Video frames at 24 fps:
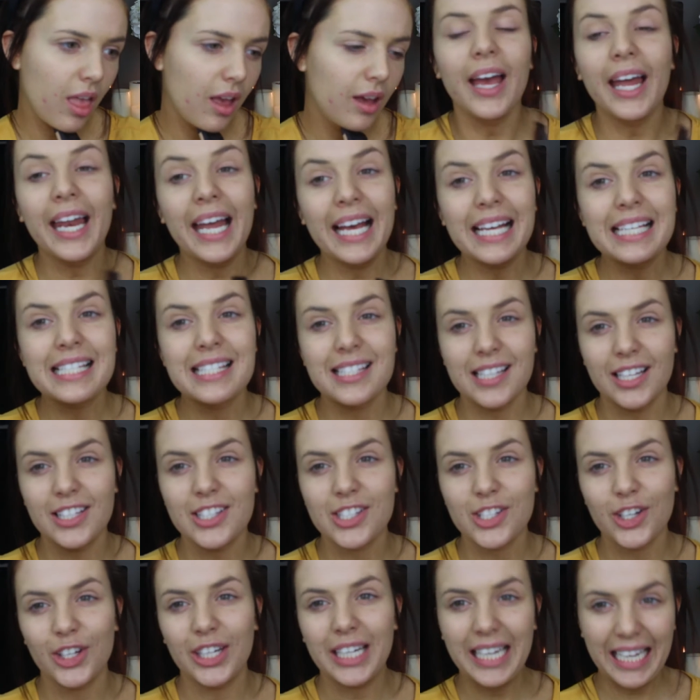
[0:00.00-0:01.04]
it has
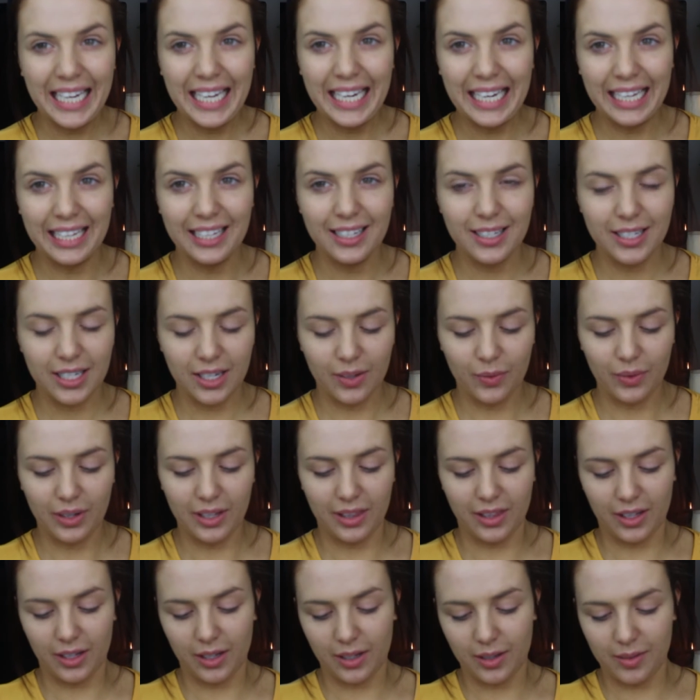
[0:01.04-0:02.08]
sunscreen in it with
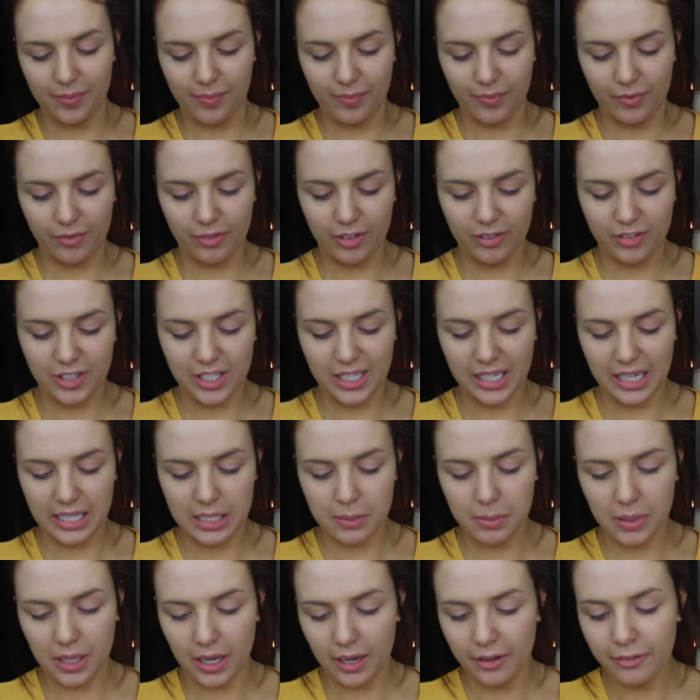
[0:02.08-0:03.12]
15
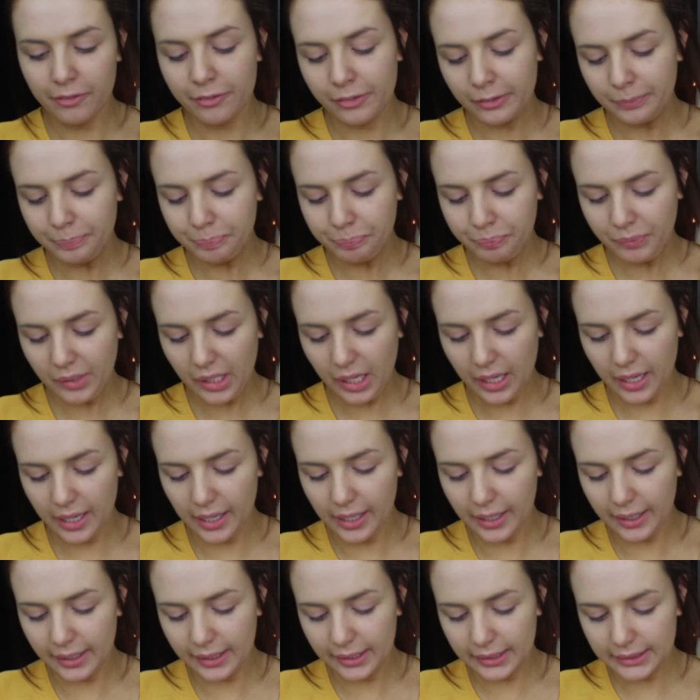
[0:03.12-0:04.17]
SPF.
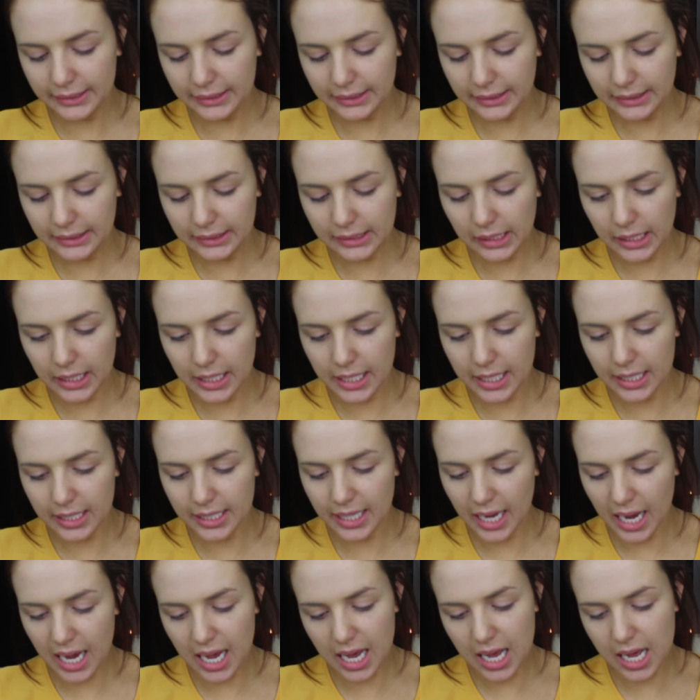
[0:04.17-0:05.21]
And
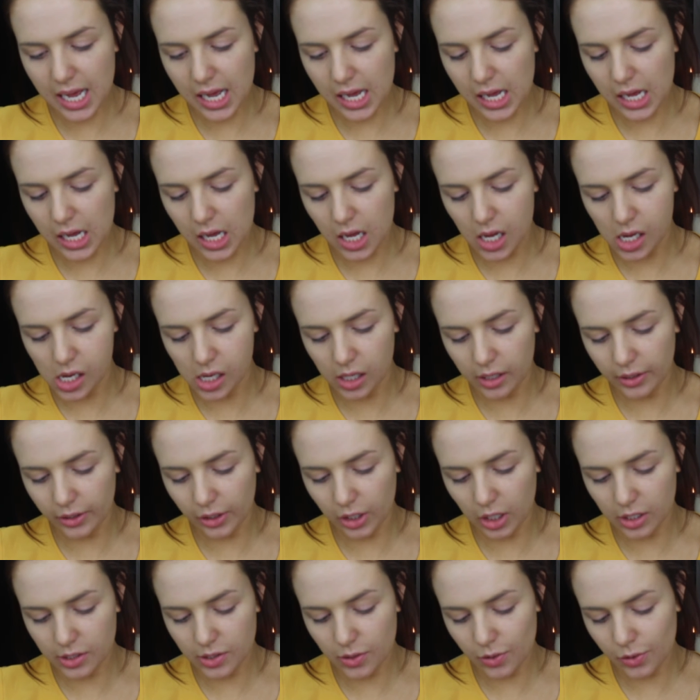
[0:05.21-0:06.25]
yeah, they're
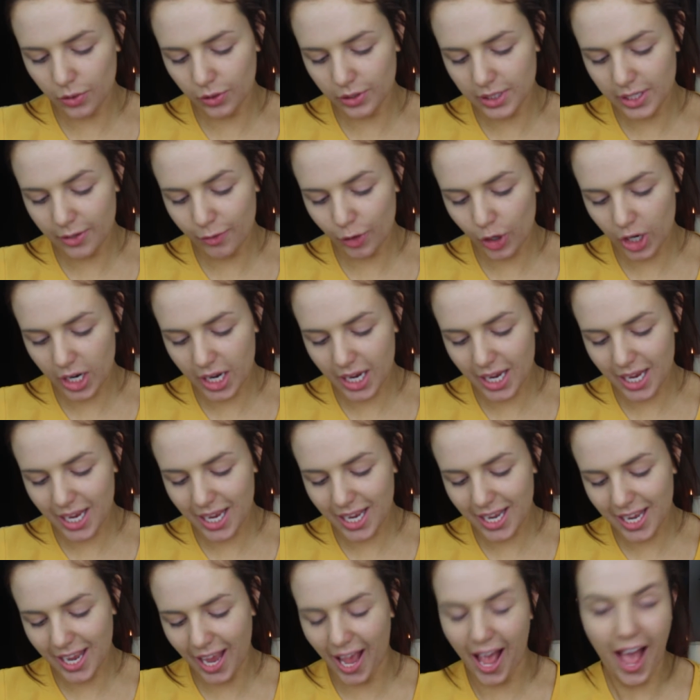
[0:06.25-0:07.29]
also cruelty
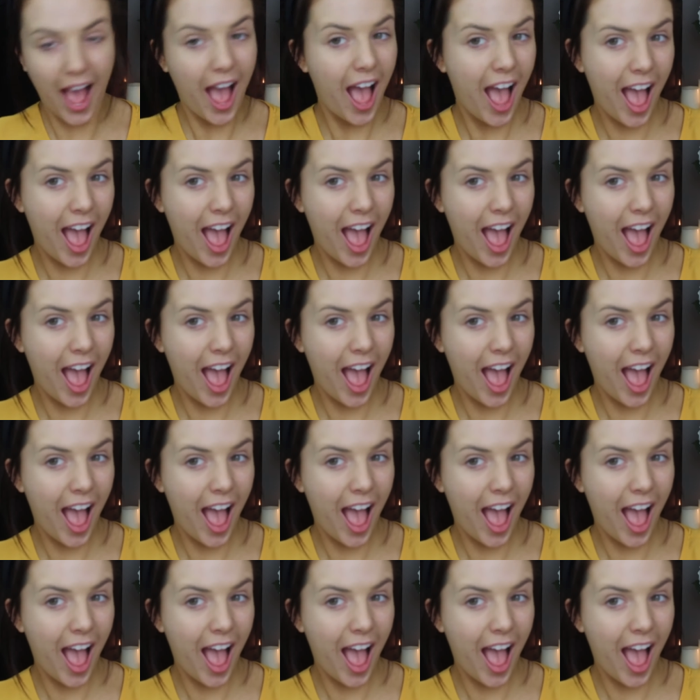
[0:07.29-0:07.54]
free. I